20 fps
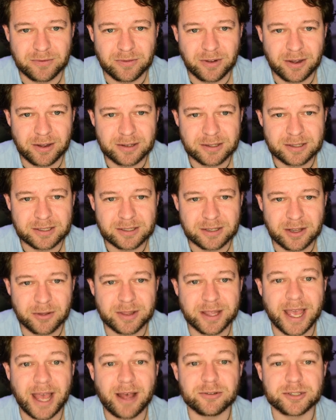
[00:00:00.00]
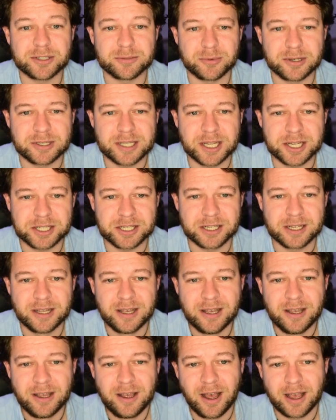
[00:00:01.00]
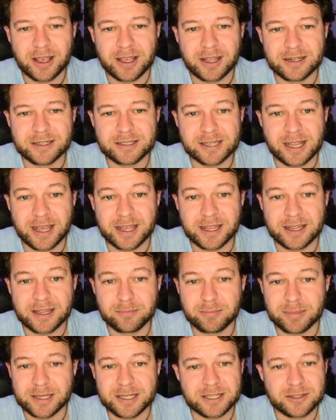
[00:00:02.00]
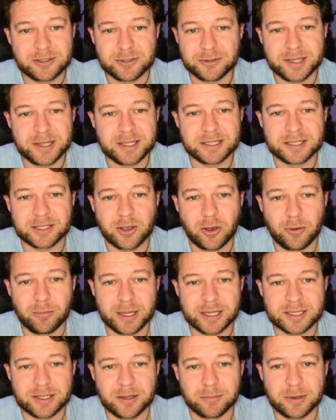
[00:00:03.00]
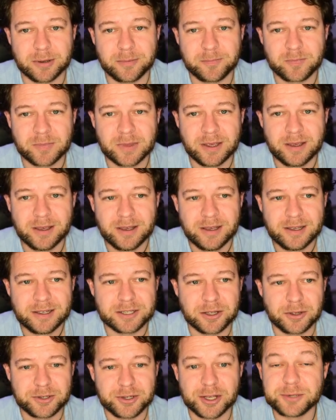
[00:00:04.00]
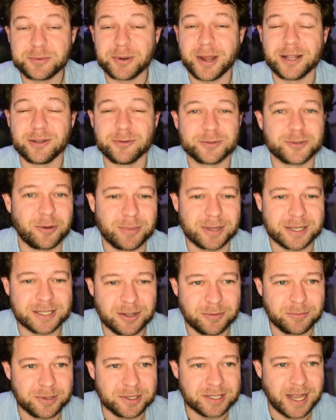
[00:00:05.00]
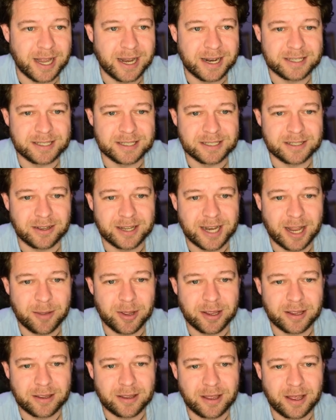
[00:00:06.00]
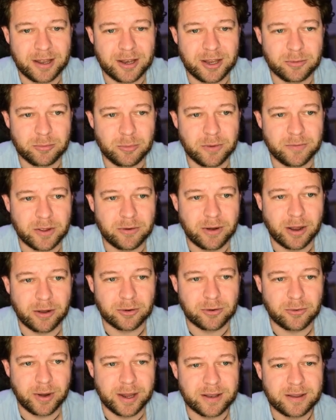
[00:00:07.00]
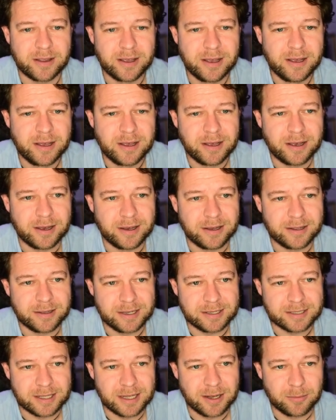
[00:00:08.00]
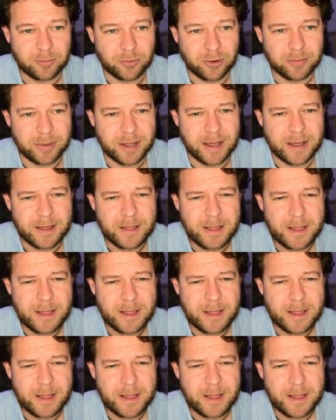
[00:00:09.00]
the algebra section, I can say, please treat this as a complex number. So GeoGebra handles complex numbers, and this is dynamic, and you can move it around. Great. There's the number up there.